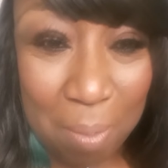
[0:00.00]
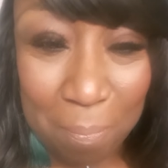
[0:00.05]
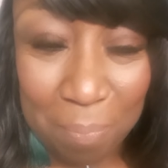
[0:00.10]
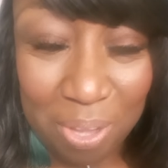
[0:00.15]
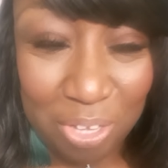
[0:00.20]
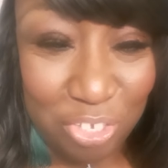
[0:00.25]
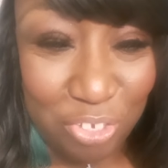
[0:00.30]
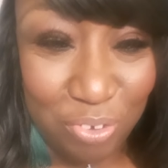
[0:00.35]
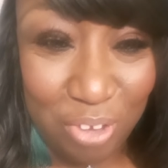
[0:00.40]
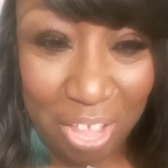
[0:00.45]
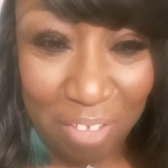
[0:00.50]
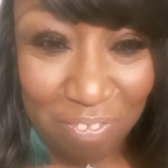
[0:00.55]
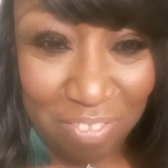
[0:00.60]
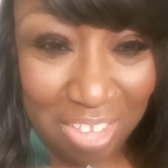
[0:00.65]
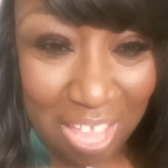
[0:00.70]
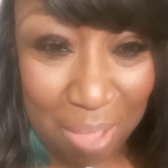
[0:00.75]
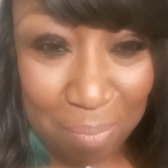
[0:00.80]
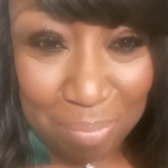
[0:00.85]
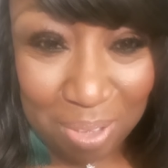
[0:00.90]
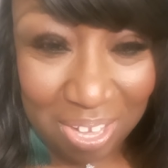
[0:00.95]
but you have
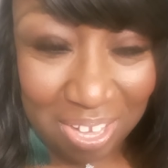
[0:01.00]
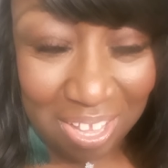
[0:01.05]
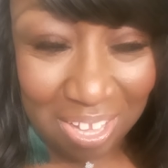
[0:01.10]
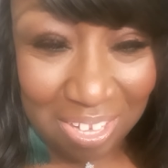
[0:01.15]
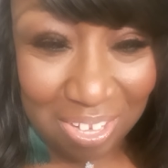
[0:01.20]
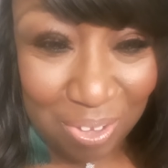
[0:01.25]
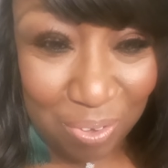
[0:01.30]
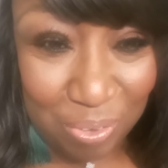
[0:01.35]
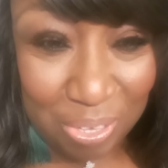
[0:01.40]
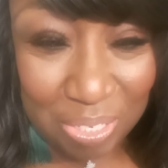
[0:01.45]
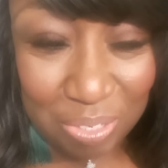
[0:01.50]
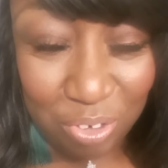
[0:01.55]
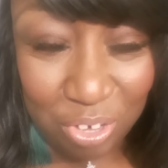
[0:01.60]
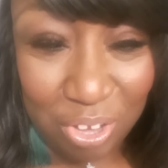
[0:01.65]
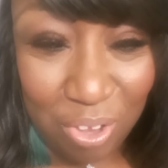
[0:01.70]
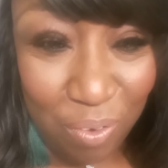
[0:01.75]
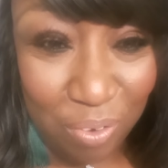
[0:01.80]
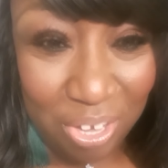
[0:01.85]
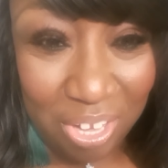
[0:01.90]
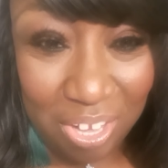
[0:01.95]
not been unnoticed or
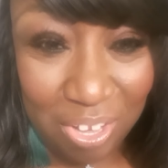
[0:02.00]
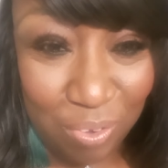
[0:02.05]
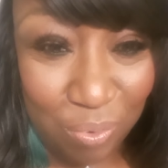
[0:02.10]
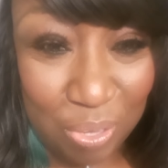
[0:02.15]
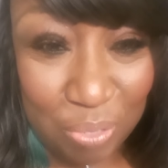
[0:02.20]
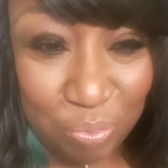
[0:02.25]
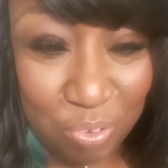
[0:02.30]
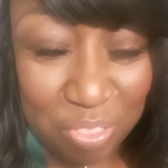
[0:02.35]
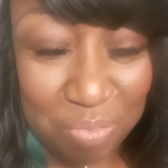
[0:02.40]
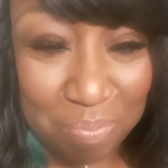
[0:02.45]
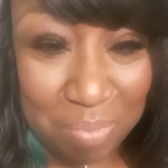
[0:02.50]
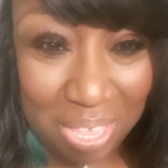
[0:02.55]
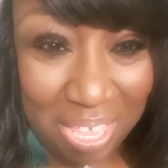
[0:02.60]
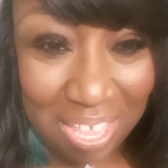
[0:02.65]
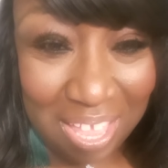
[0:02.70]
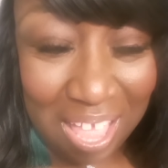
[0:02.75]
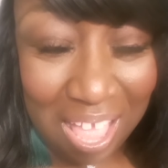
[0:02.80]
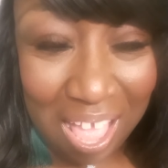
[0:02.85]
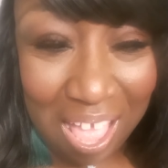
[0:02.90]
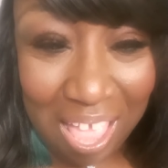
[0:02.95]
gone unnoticed with
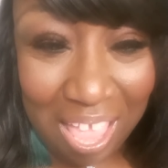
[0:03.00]
me.